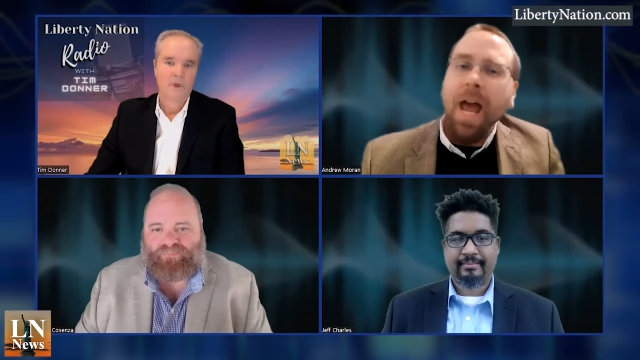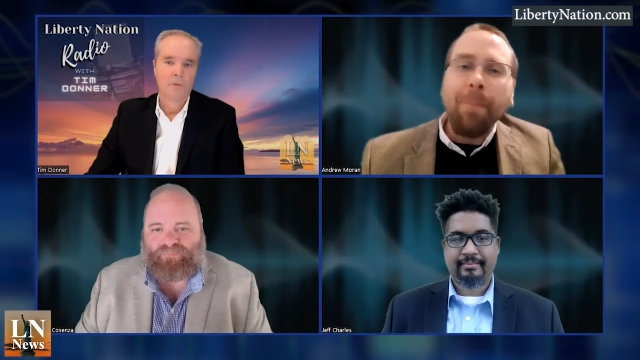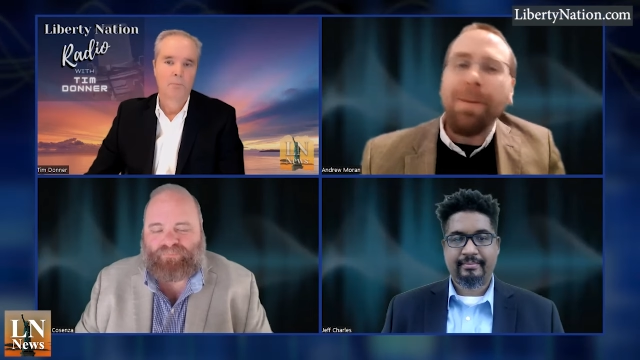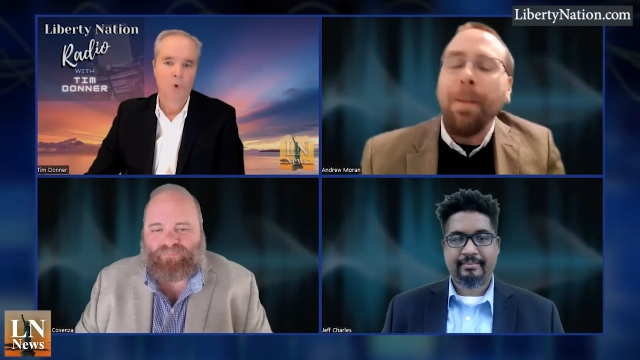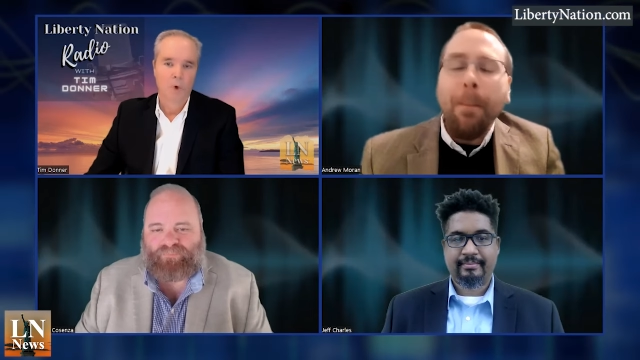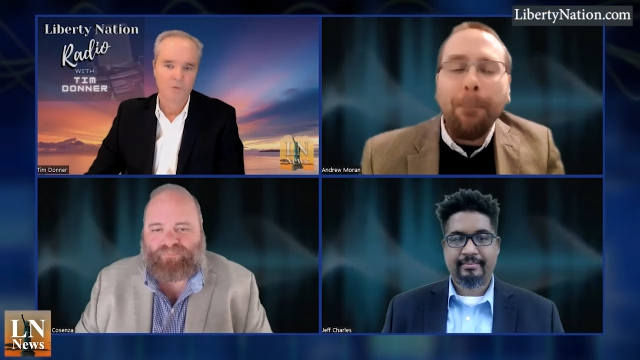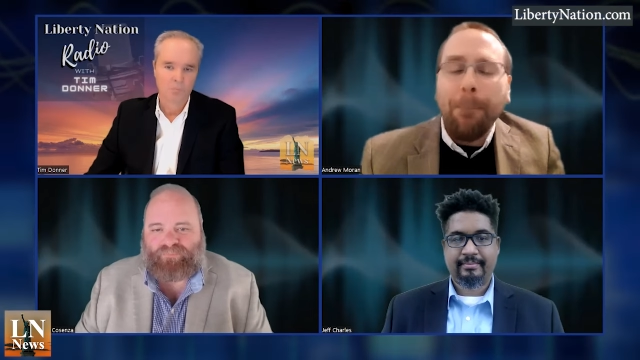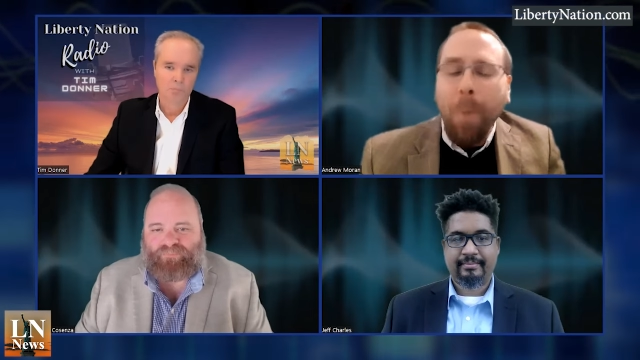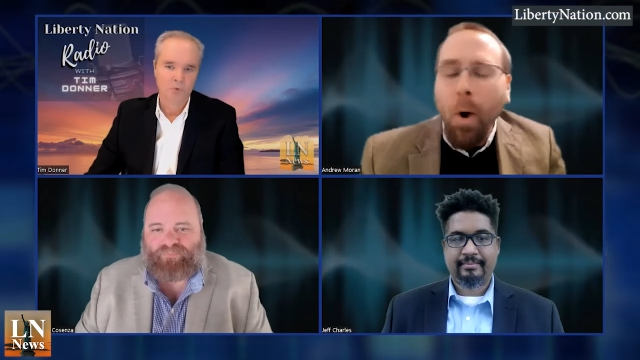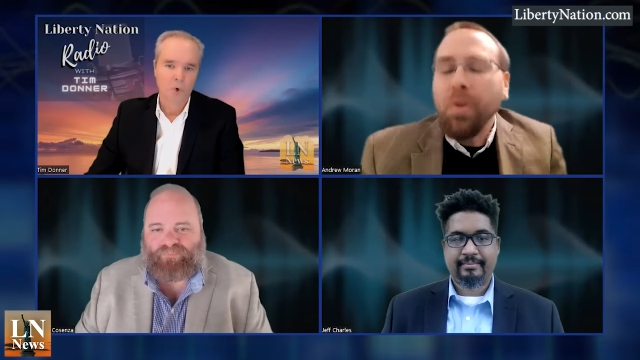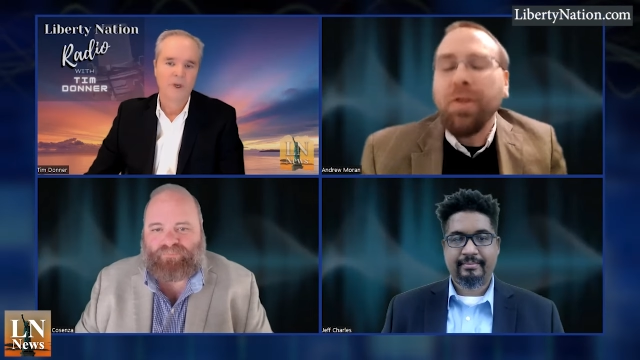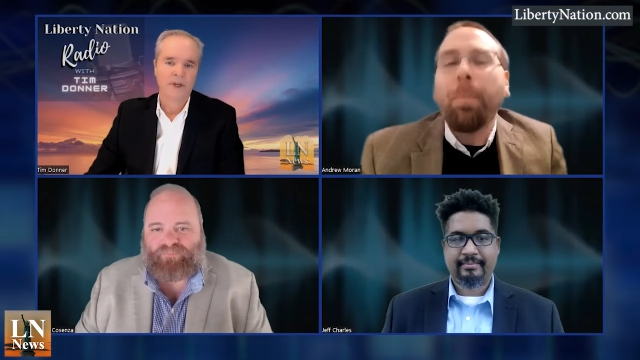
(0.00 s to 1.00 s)
Speaker 1: Important but
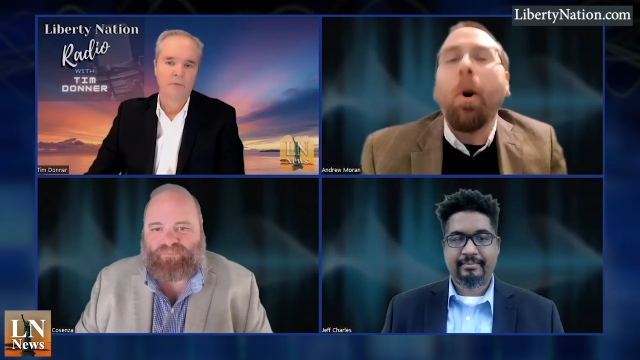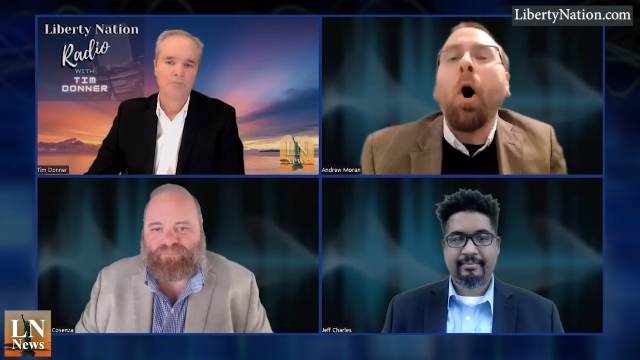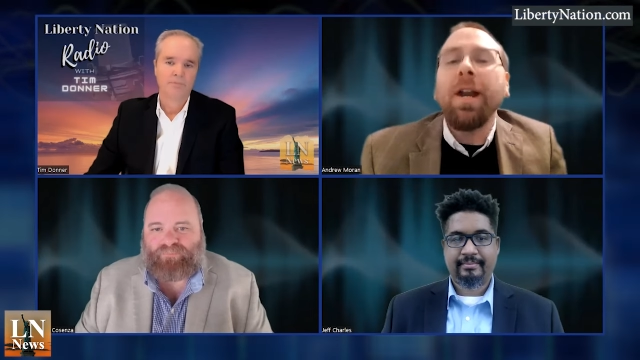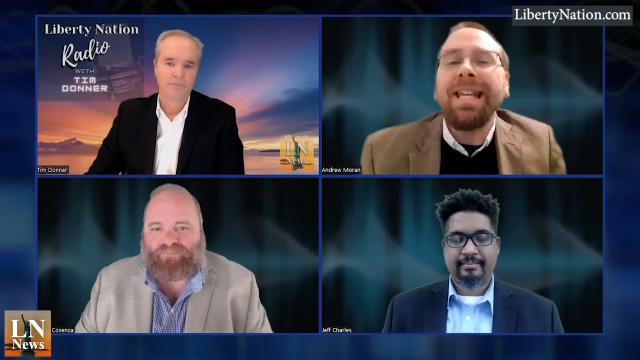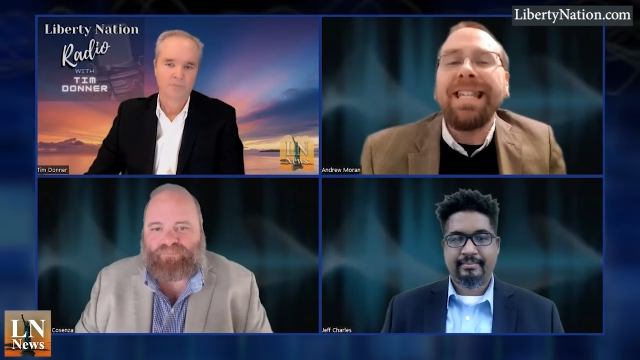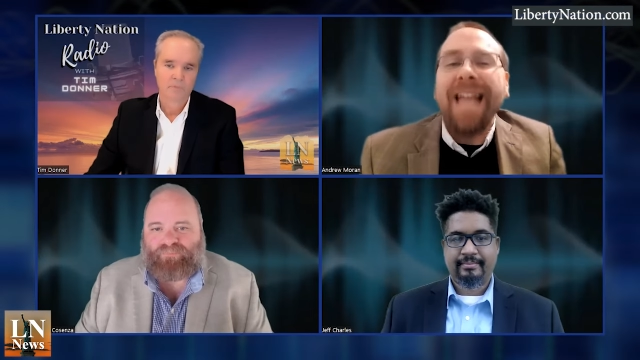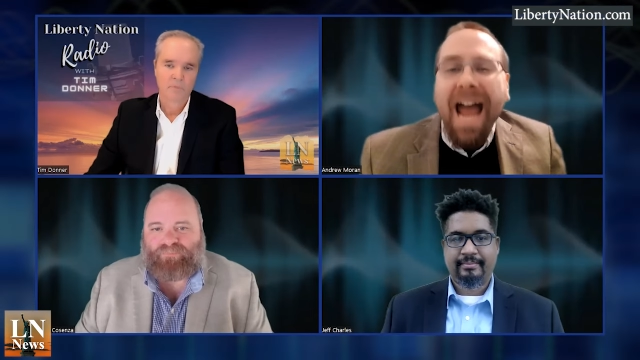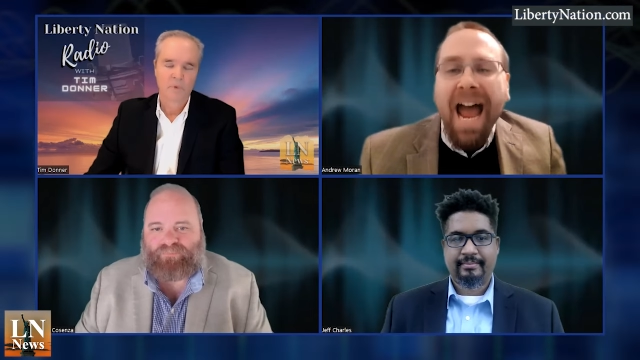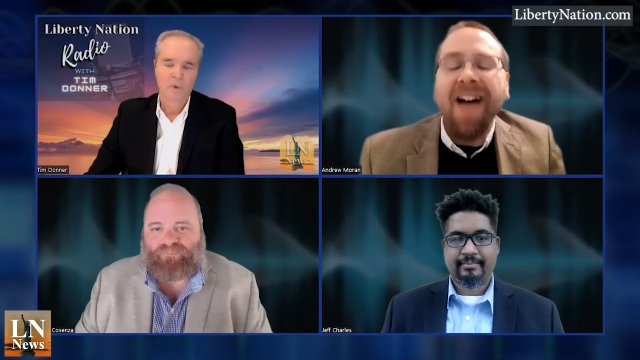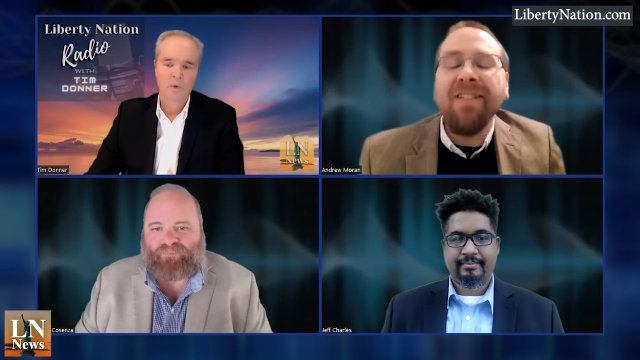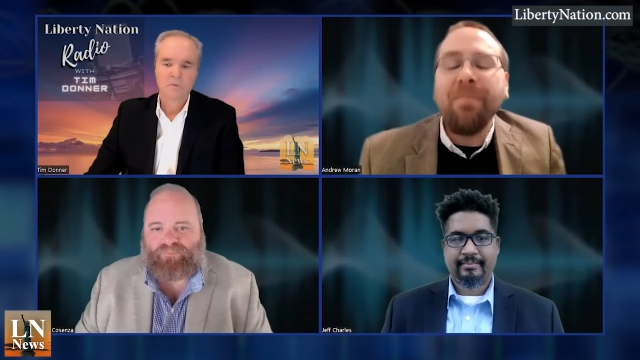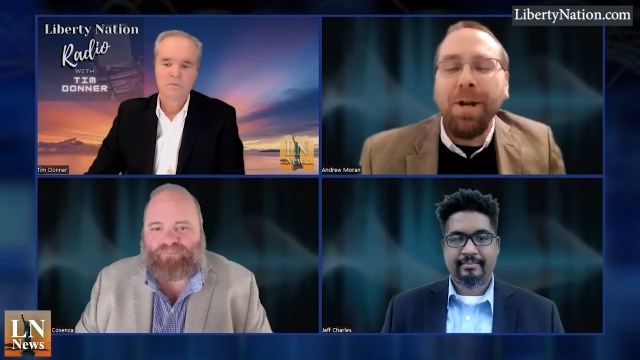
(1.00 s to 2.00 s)
both parties
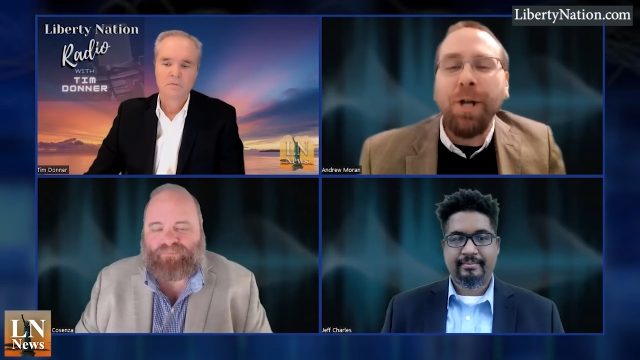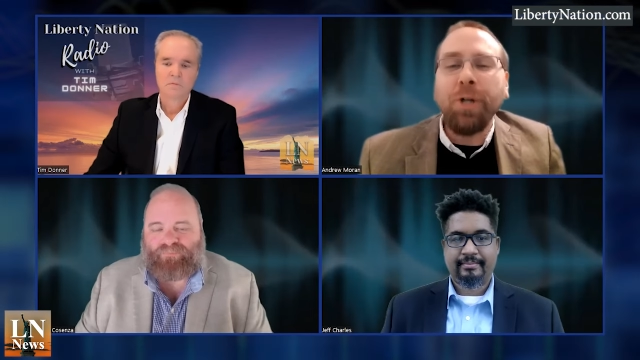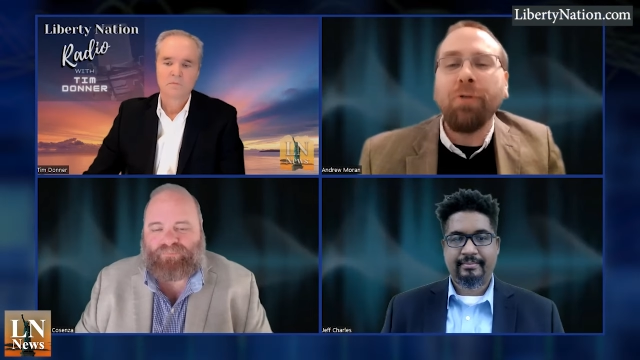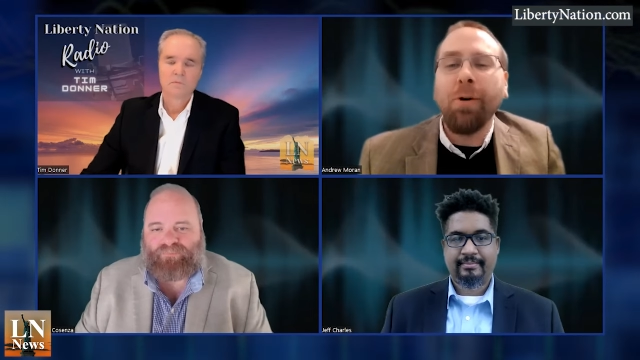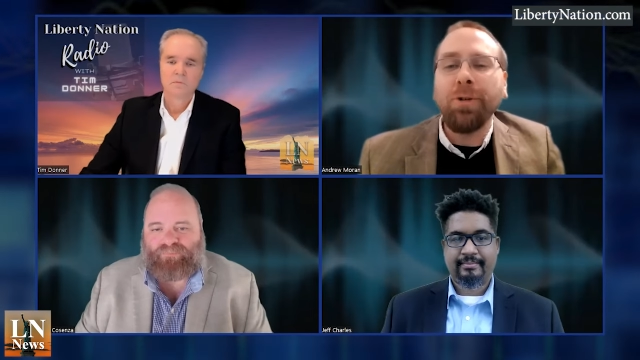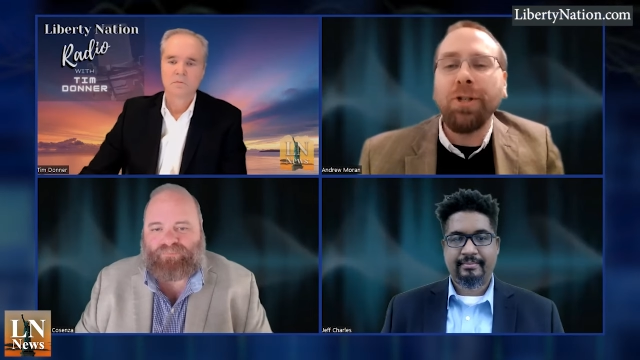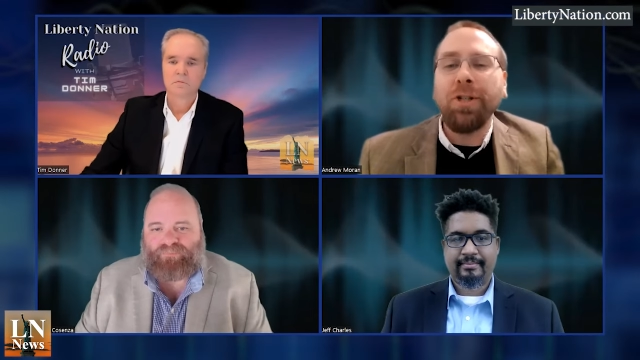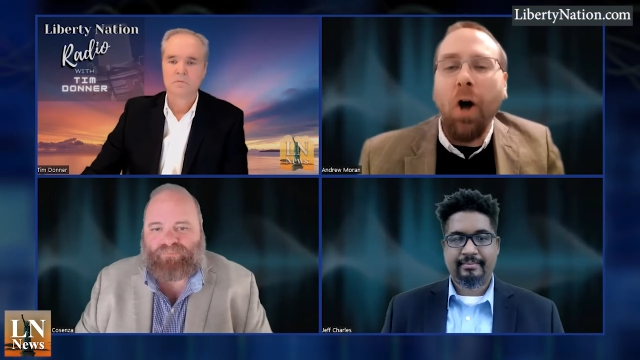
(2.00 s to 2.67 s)
have been atrocious